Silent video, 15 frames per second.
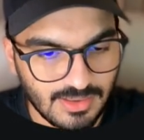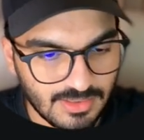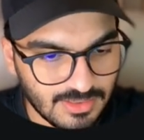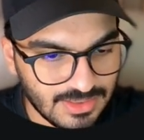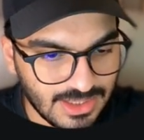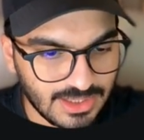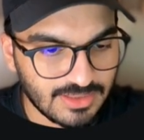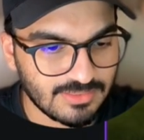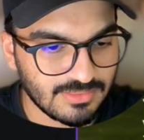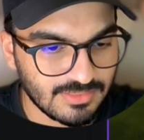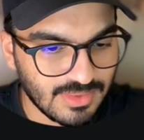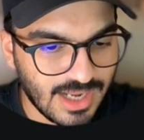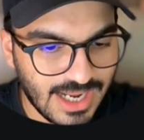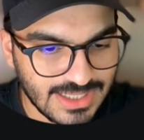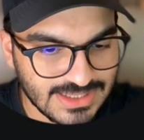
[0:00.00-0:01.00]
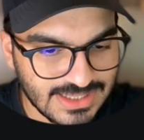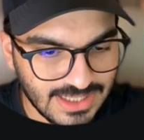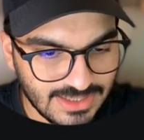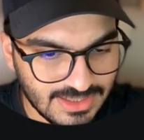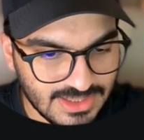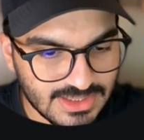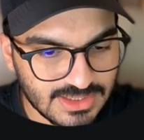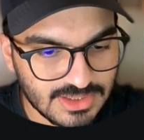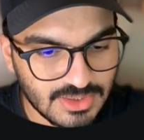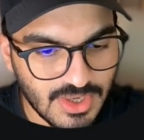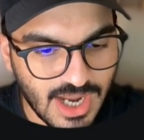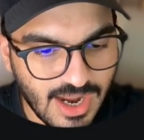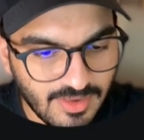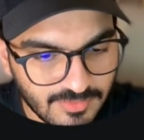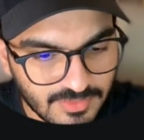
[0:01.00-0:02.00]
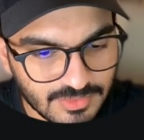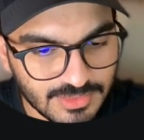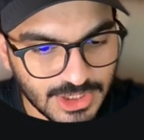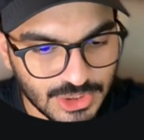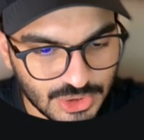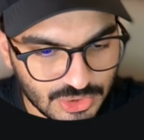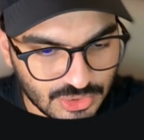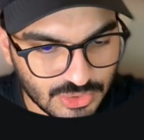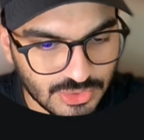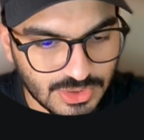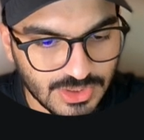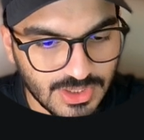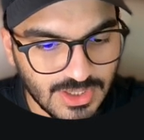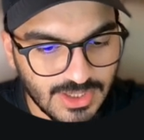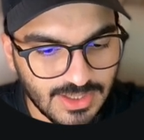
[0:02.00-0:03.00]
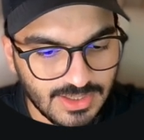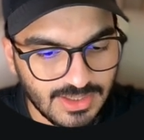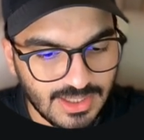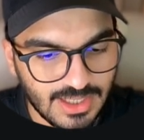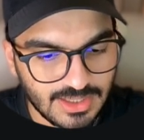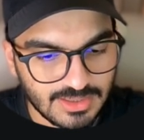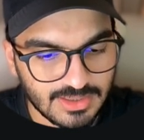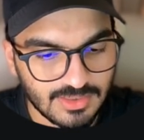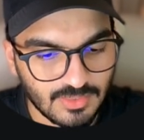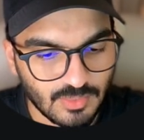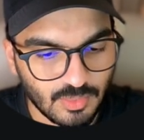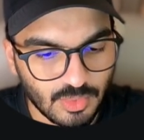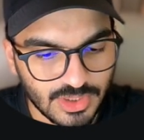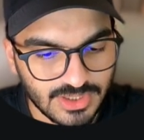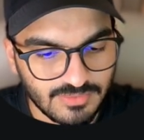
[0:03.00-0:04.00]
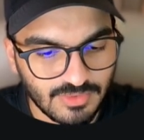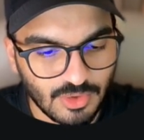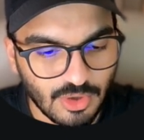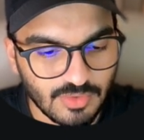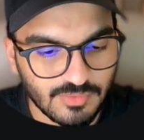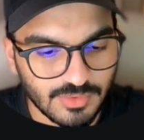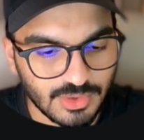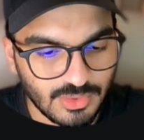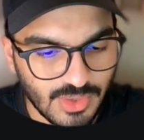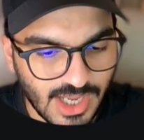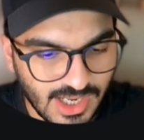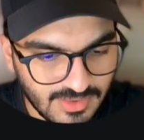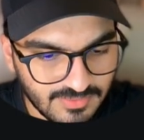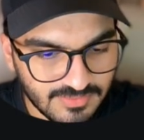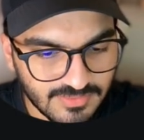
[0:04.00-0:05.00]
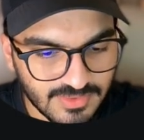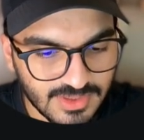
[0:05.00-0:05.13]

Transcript: like ads like these, you have to make sure that whatever offer you have